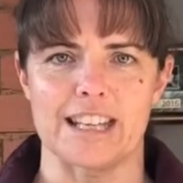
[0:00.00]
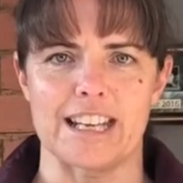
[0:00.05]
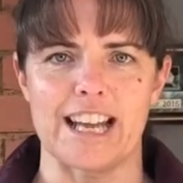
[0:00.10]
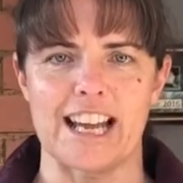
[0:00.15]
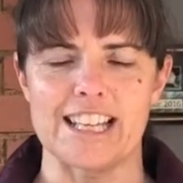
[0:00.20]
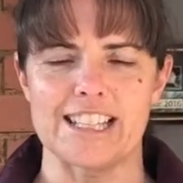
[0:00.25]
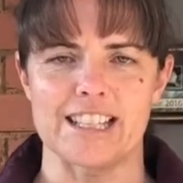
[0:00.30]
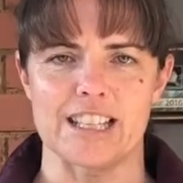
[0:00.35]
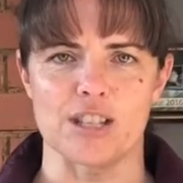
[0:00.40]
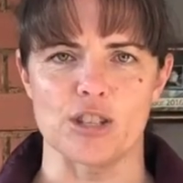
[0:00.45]

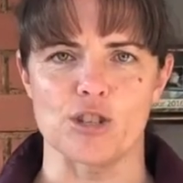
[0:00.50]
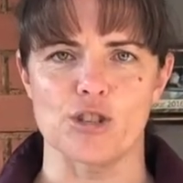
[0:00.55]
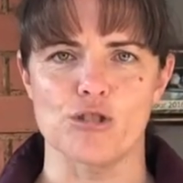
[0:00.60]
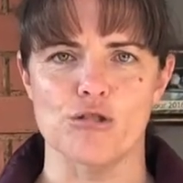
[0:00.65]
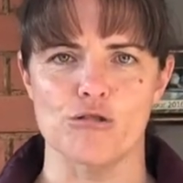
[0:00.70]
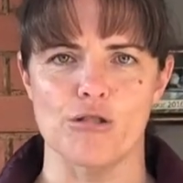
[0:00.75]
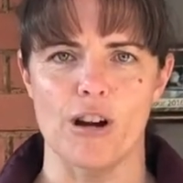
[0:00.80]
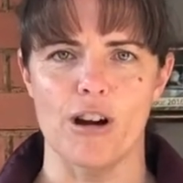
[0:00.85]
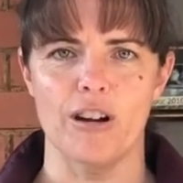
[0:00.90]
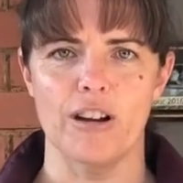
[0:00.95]
nice and
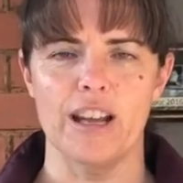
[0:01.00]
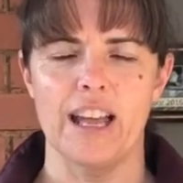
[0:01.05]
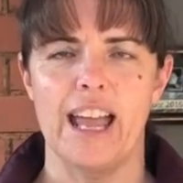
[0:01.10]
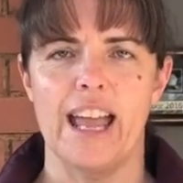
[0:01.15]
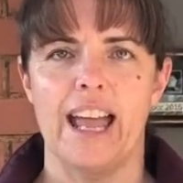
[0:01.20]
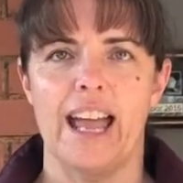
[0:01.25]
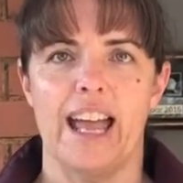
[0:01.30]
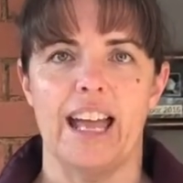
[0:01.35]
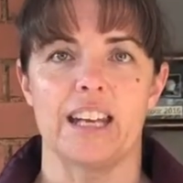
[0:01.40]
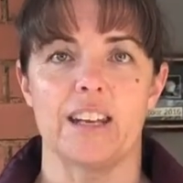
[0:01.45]
strong.
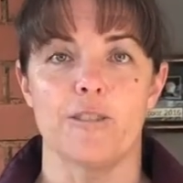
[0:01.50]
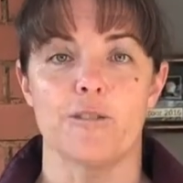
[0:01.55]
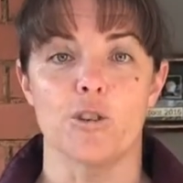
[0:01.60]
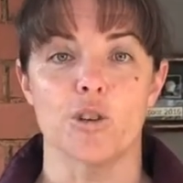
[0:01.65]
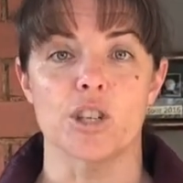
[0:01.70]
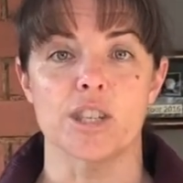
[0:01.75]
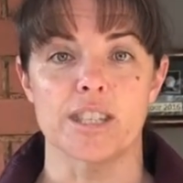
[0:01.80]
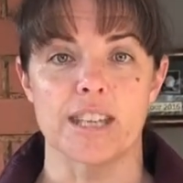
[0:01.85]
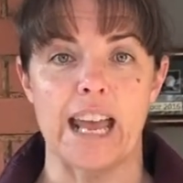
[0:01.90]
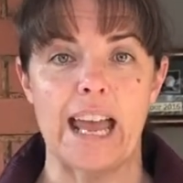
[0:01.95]
And if you're
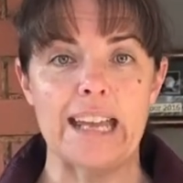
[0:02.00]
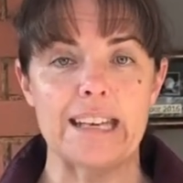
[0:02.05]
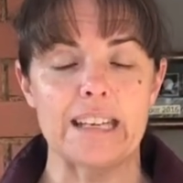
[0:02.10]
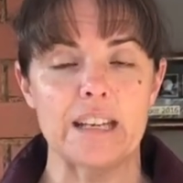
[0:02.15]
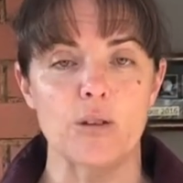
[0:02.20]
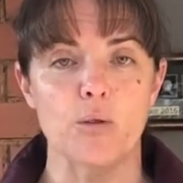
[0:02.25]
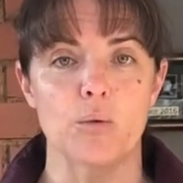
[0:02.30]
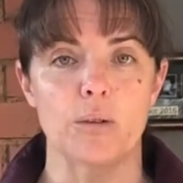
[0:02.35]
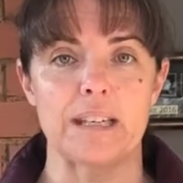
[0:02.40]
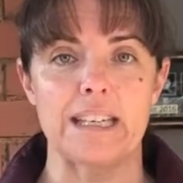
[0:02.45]

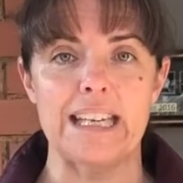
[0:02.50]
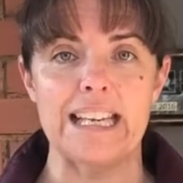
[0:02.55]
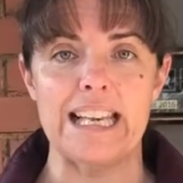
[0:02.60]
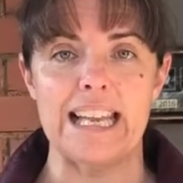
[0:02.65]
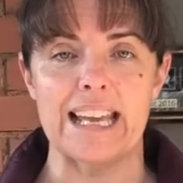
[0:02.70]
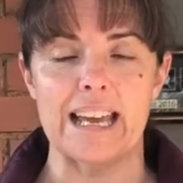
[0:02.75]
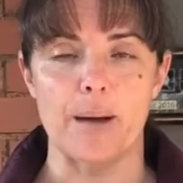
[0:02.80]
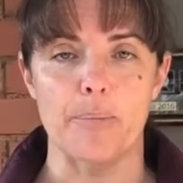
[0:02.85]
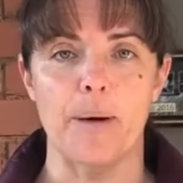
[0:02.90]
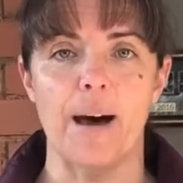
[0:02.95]
standing or
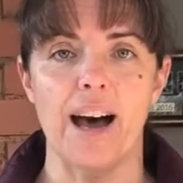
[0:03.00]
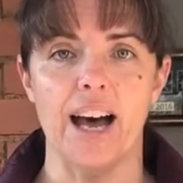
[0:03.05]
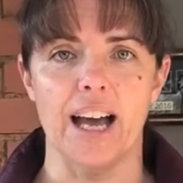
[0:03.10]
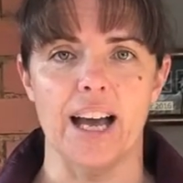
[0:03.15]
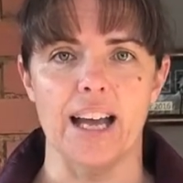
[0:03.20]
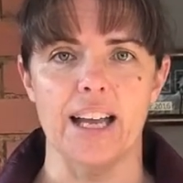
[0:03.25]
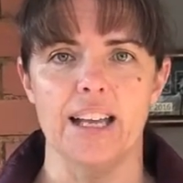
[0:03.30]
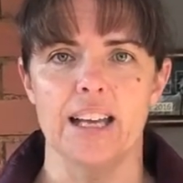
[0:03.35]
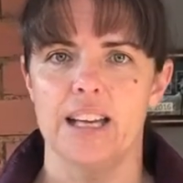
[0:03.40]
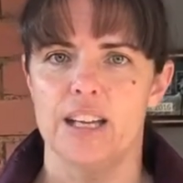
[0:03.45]
kneeling up
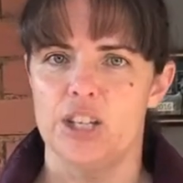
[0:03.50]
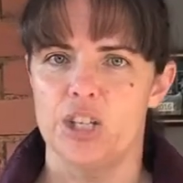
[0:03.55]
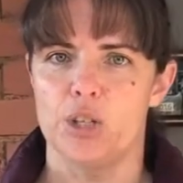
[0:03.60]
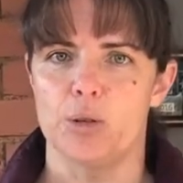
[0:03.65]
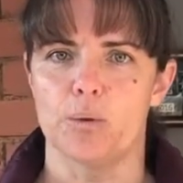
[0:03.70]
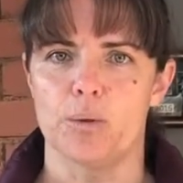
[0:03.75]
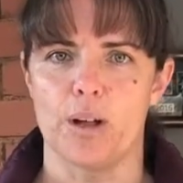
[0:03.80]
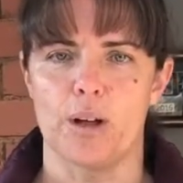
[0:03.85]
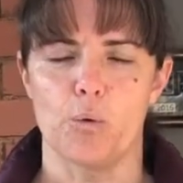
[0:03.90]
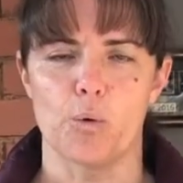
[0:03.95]
high,
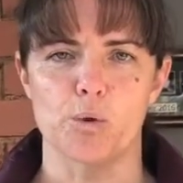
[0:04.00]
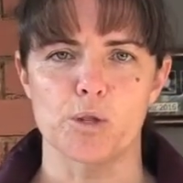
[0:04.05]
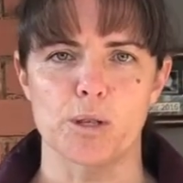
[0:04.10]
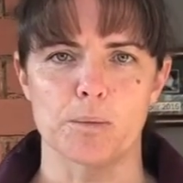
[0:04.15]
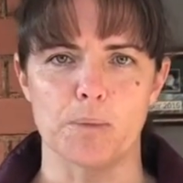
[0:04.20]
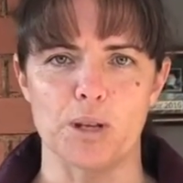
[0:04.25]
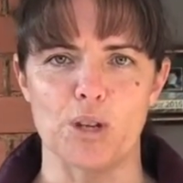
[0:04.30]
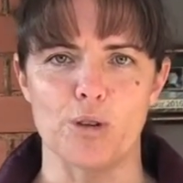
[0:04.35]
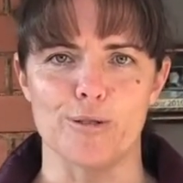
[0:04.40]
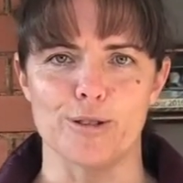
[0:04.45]
you'll also
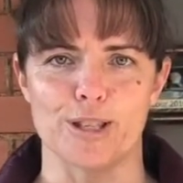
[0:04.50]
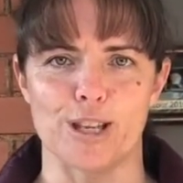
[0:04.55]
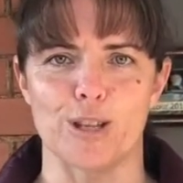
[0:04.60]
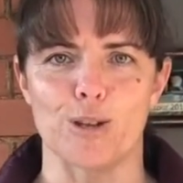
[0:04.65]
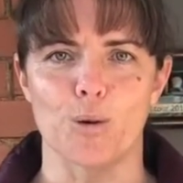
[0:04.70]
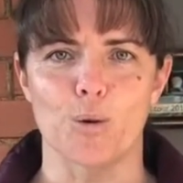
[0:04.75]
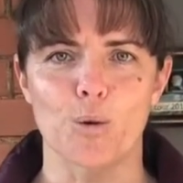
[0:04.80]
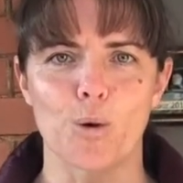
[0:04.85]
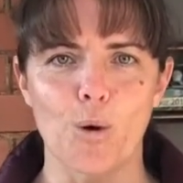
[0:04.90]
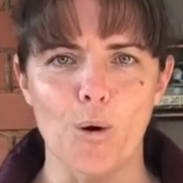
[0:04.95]
be using
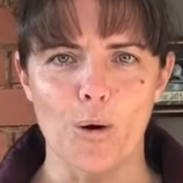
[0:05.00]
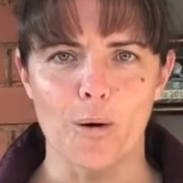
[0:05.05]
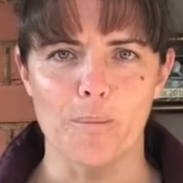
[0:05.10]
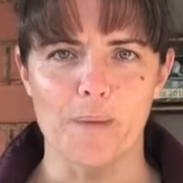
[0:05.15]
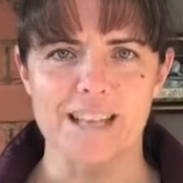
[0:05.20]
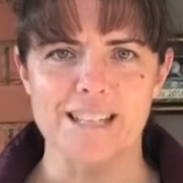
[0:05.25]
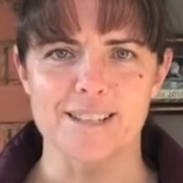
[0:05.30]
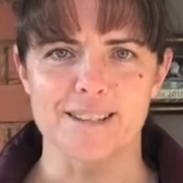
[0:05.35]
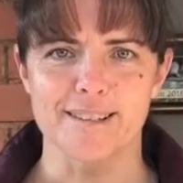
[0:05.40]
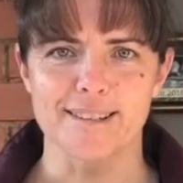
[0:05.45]
your core
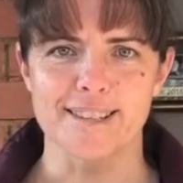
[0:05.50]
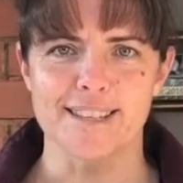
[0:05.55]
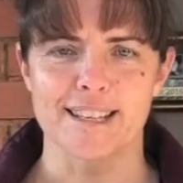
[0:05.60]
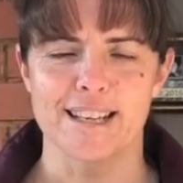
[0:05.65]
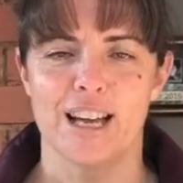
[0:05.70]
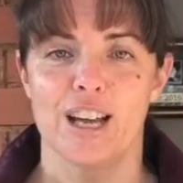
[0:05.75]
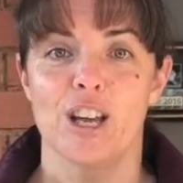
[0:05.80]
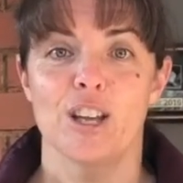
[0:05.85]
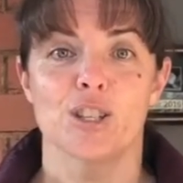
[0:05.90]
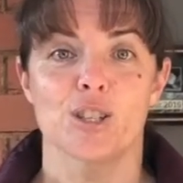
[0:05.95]
muscles.
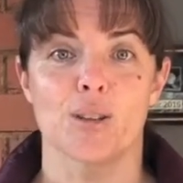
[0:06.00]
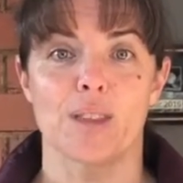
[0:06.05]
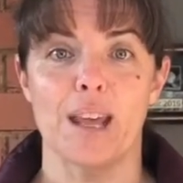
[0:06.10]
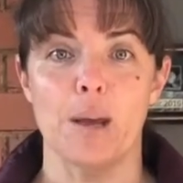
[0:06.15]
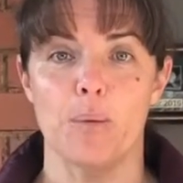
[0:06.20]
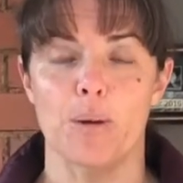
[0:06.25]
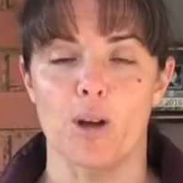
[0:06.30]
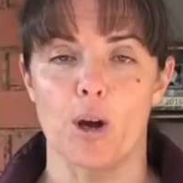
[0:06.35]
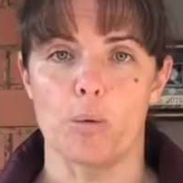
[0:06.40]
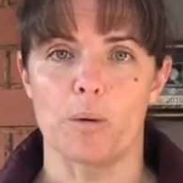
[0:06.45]
So there
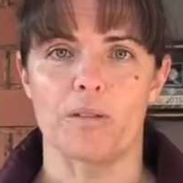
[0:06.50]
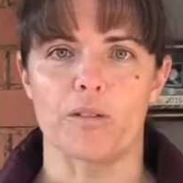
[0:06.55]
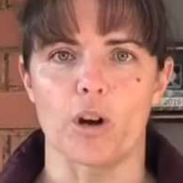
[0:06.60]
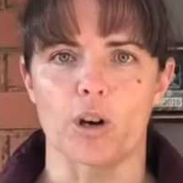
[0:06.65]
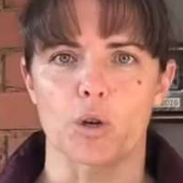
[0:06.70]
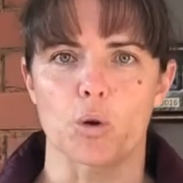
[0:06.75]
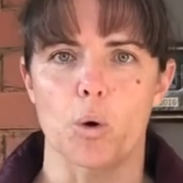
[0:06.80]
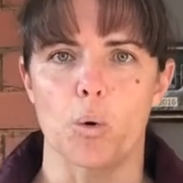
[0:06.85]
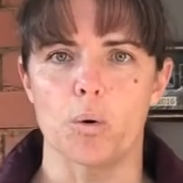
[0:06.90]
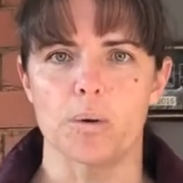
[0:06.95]
we go. We've
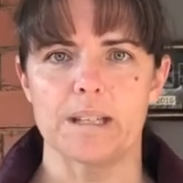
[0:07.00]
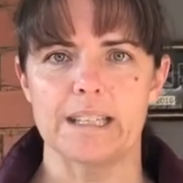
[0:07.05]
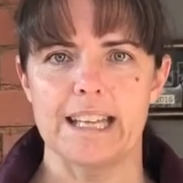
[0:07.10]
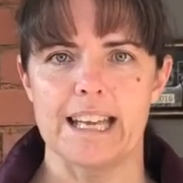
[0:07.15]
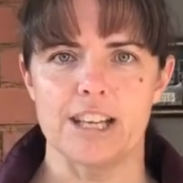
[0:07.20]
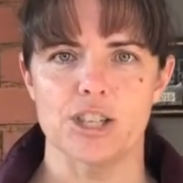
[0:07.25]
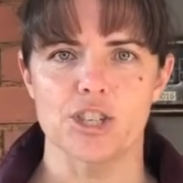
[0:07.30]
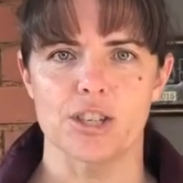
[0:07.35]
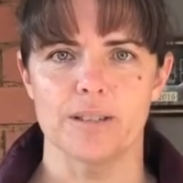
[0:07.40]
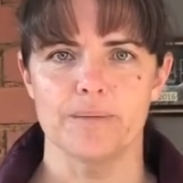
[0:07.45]
got
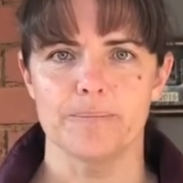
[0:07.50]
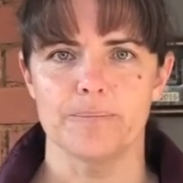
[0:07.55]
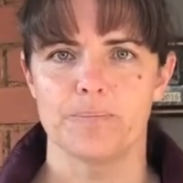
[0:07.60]
coordination.